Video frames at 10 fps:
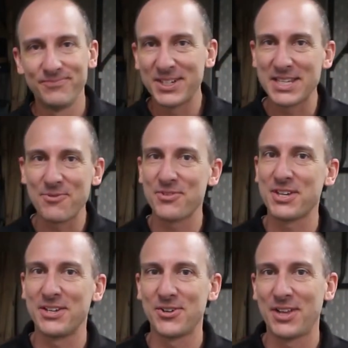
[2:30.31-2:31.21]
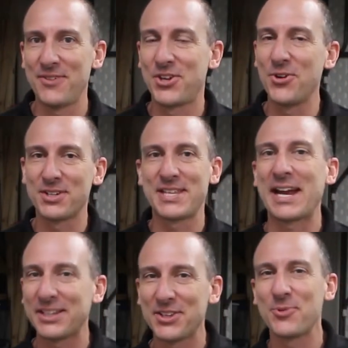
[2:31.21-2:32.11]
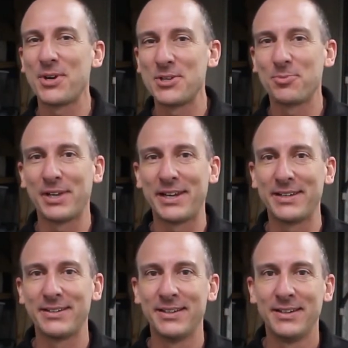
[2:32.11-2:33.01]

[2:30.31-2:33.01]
Does everything in your life go exactly the way you plan it?